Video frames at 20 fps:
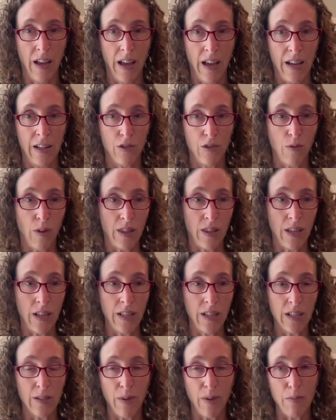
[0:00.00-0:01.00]
And so I think
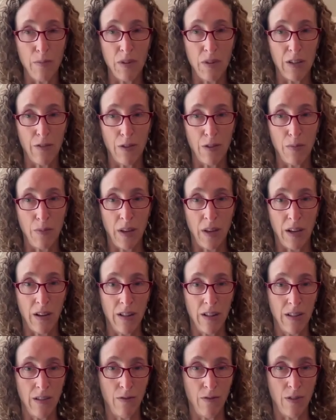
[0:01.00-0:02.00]
this might be different
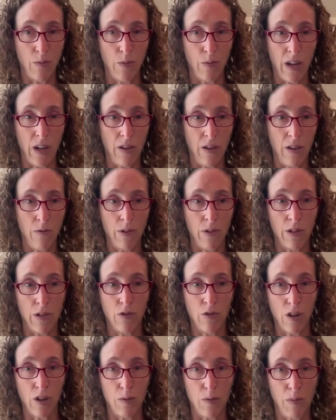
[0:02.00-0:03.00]
because of the way you
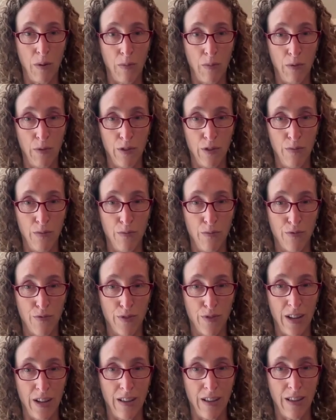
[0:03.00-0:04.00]
instruct people to
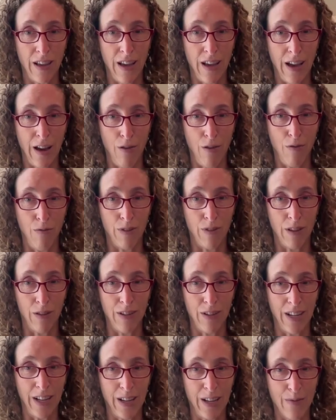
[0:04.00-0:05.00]
breathe out without
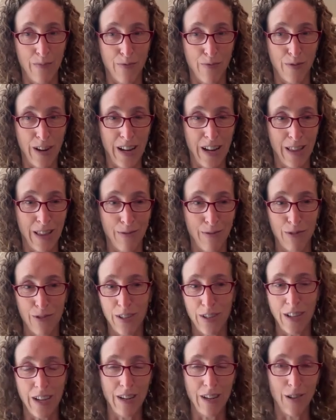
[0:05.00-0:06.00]
taking a breath, which is
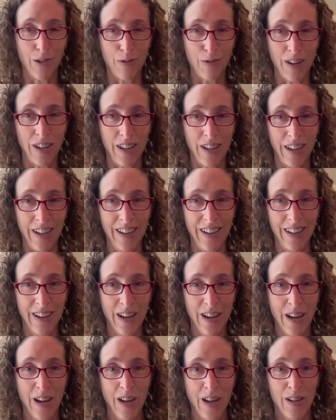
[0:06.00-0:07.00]
kind of tricky.
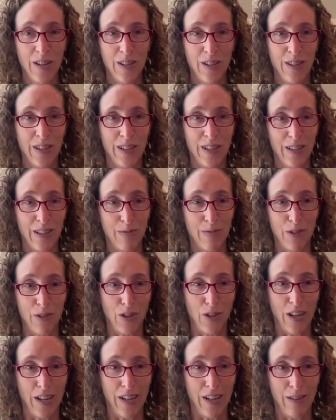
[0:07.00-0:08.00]
Because otherwise
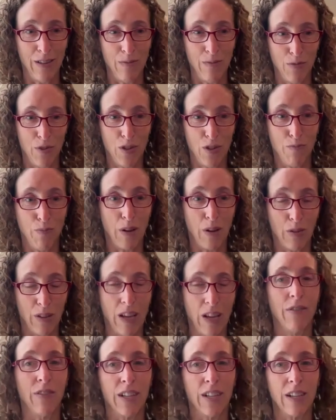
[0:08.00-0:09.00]
you're just barely
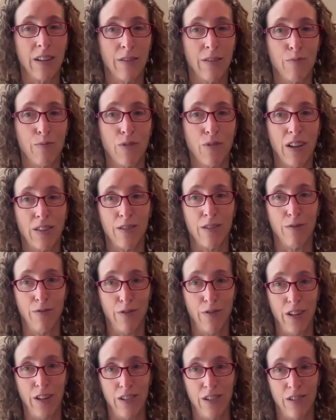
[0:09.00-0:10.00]
having enough breath to
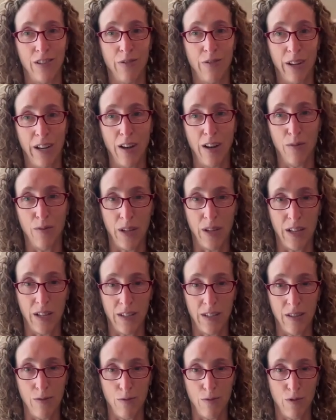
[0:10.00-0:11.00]
finish going out,
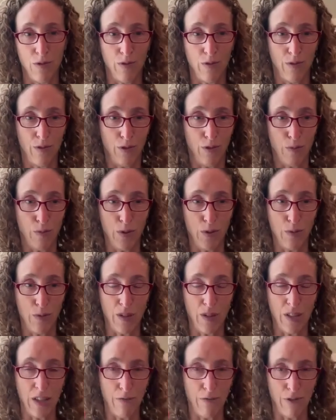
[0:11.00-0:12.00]
because you're supposed to
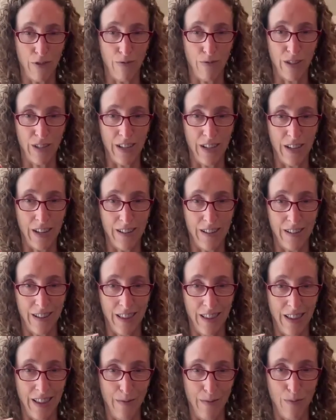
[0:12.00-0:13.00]
breathe out for 3 seconds
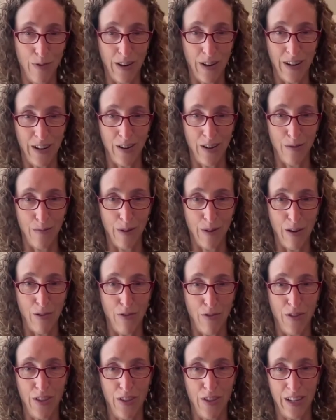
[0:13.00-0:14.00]
and then put it in your
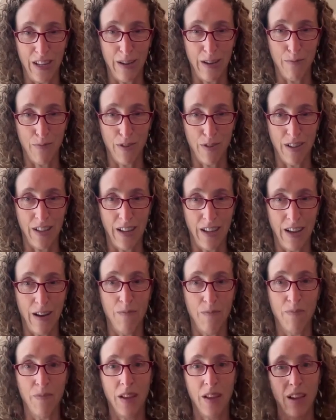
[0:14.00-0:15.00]
mouth and then keep breathing out.